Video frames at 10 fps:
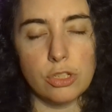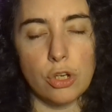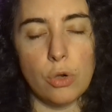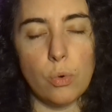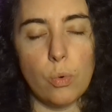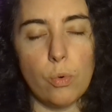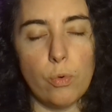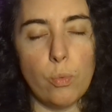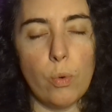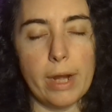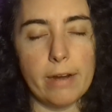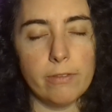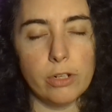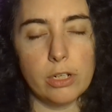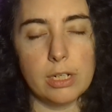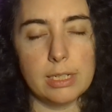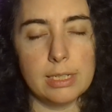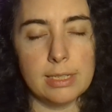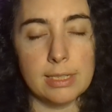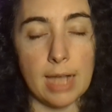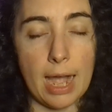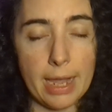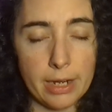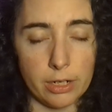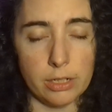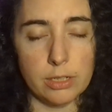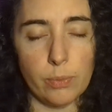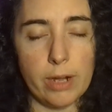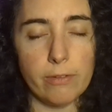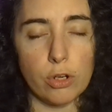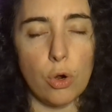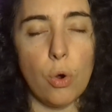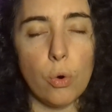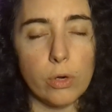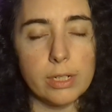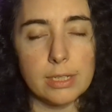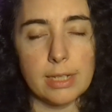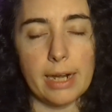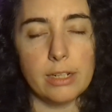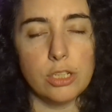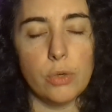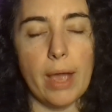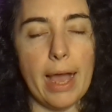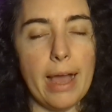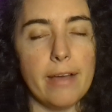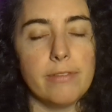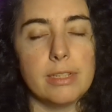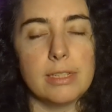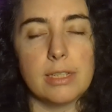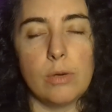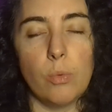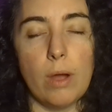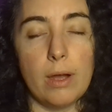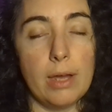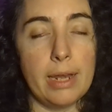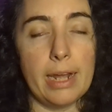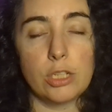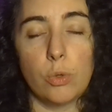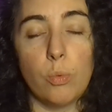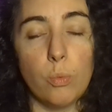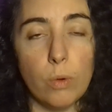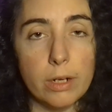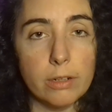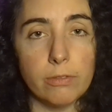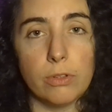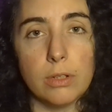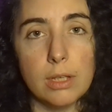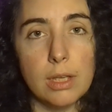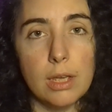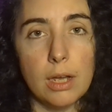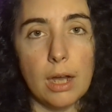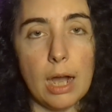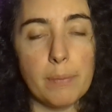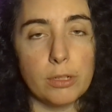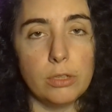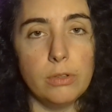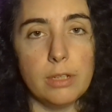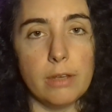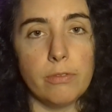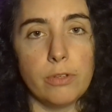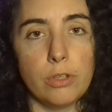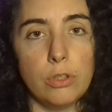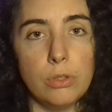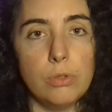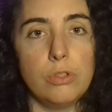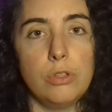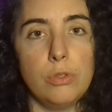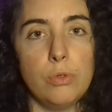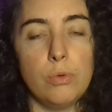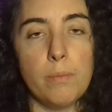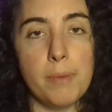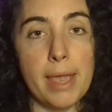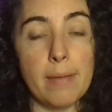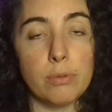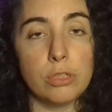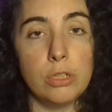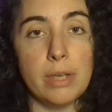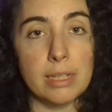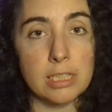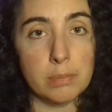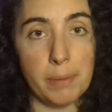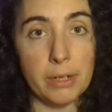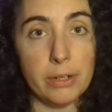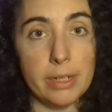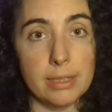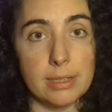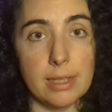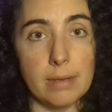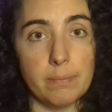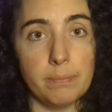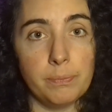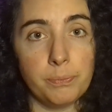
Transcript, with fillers: So whatever desires, whatever core desires you have, this is a, an actual wonderful opportunity for you to be able to experience them.